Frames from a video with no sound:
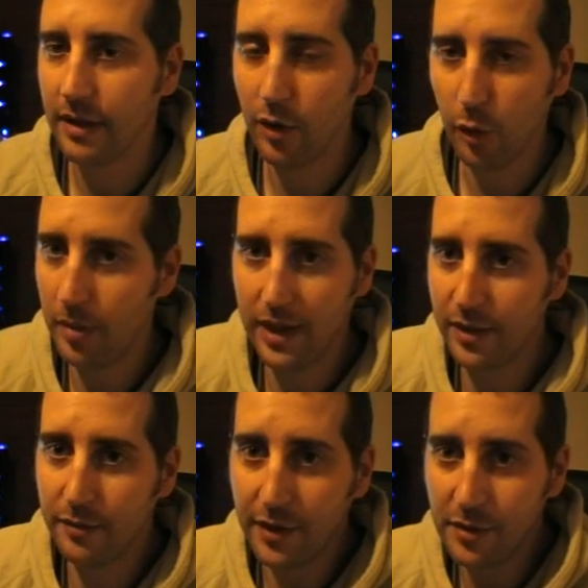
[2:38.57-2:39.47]
your
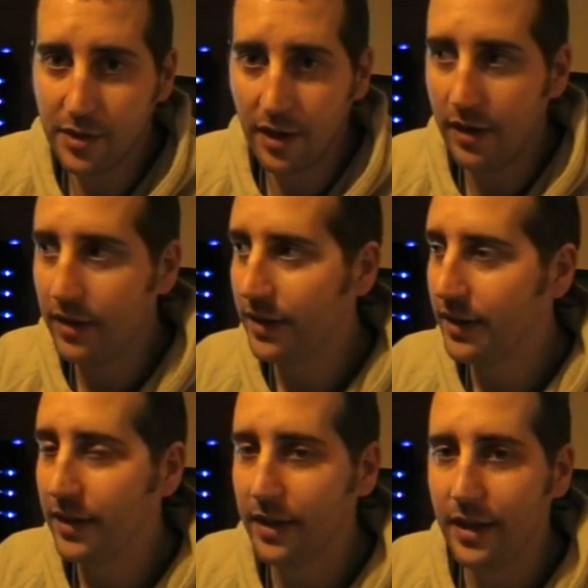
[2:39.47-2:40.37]
political views are.
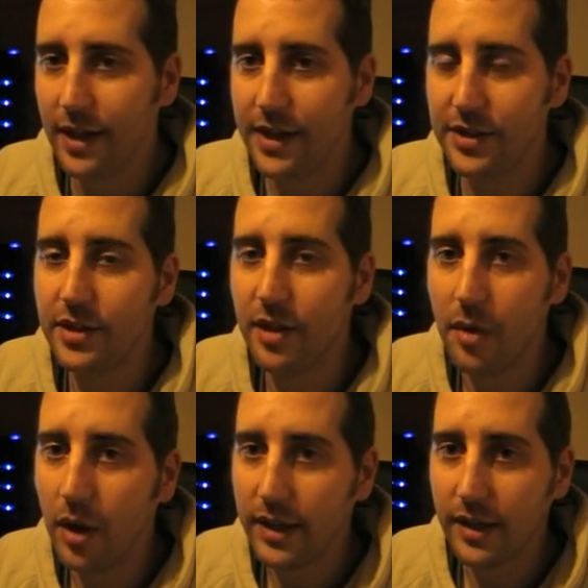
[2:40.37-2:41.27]
As you know,
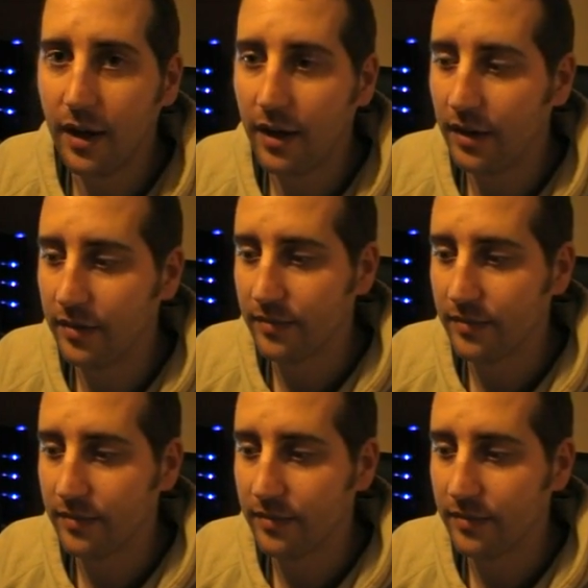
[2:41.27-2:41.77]
mine are